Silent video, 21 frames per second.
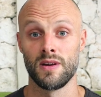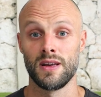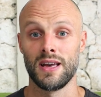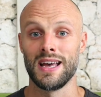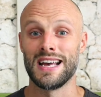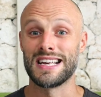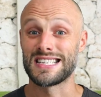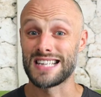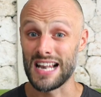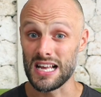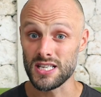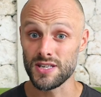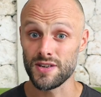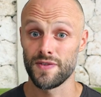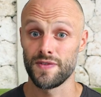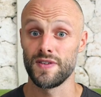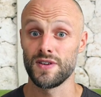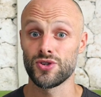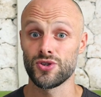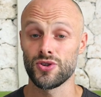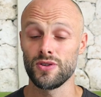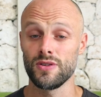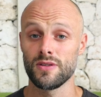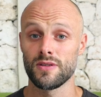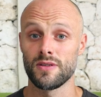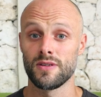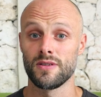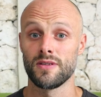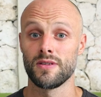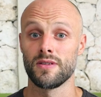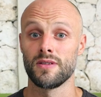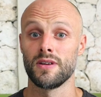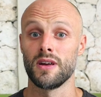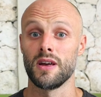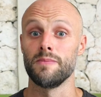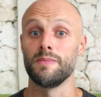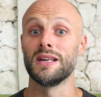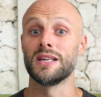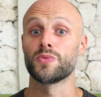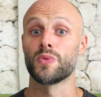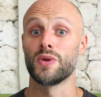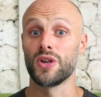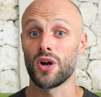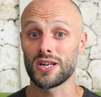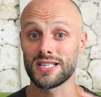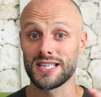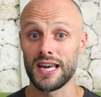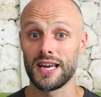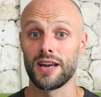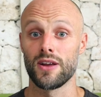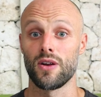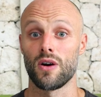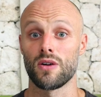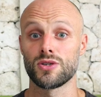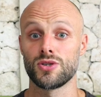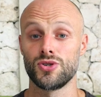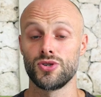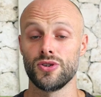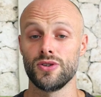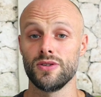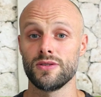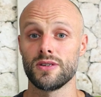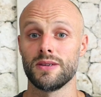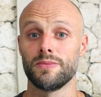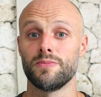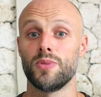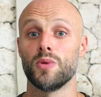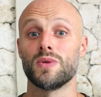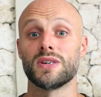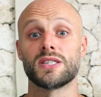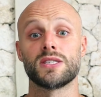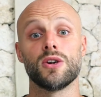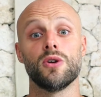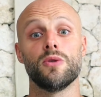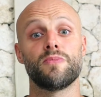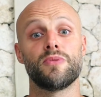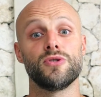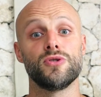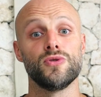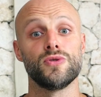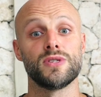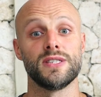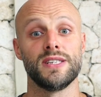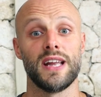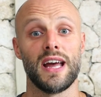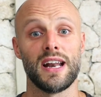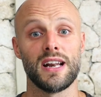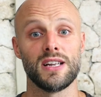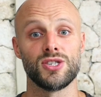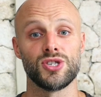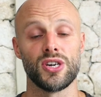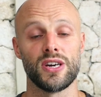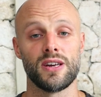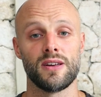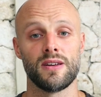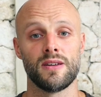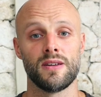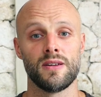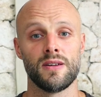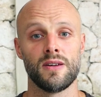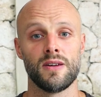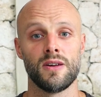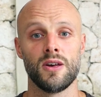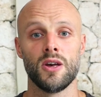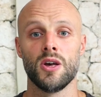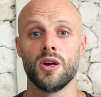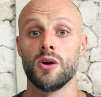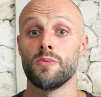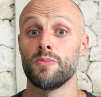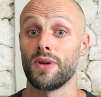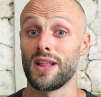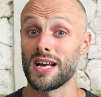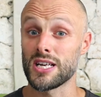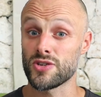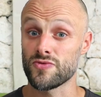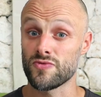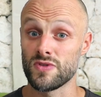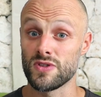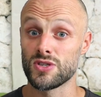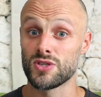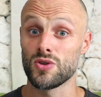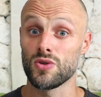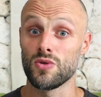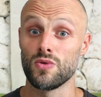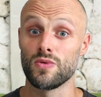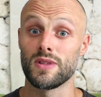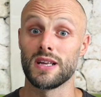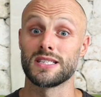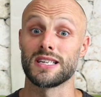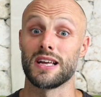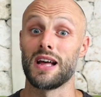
It's less efficient. It means we're not taking oxygen, but we're still producing energy. But as a result, there's a